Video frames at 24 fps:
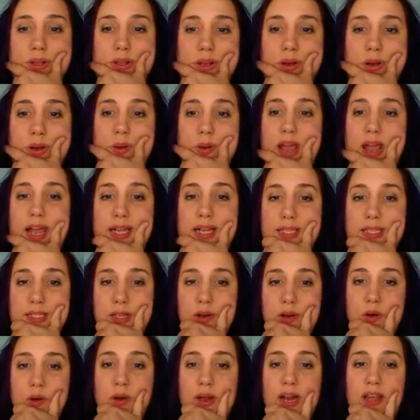Okay,
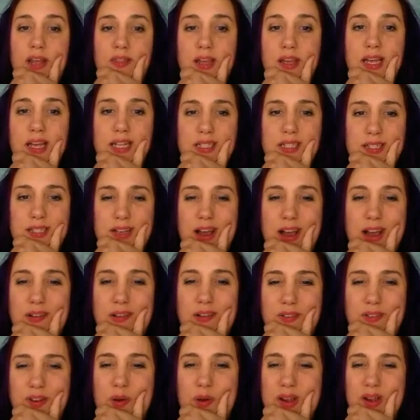so, and I think it's kind of
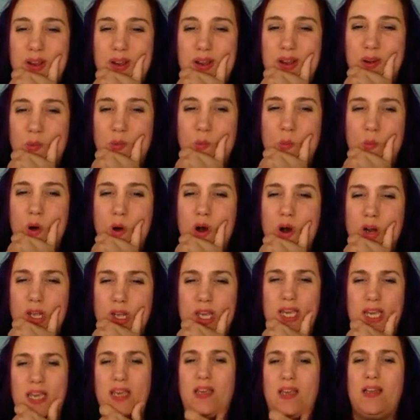going
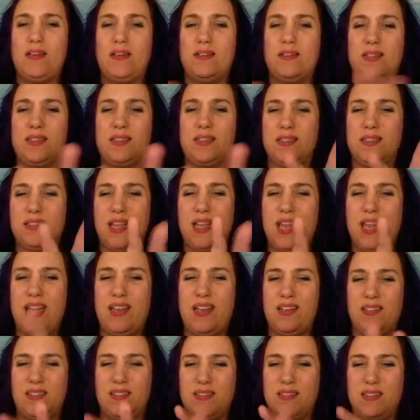wonky. It's like
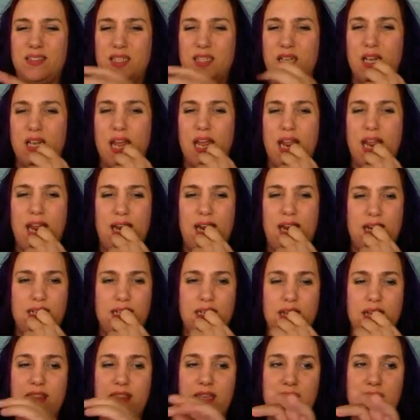delayed, and
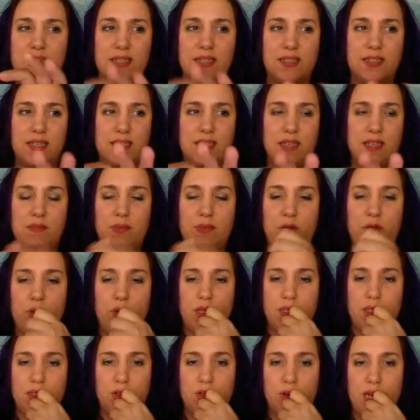I think that's because I'm doing
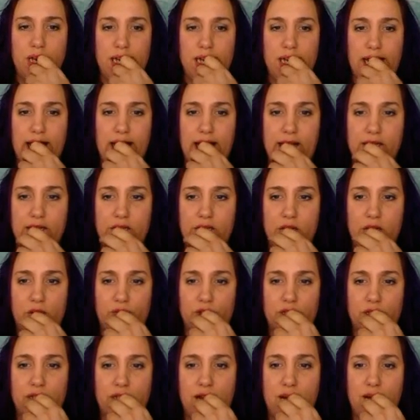the screencast
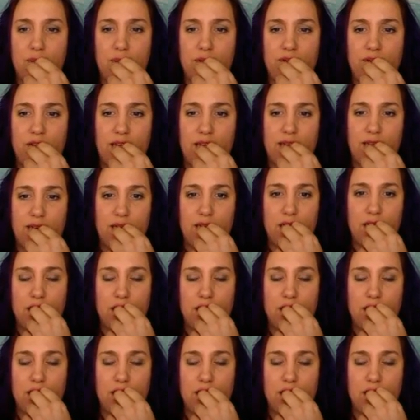over top of it.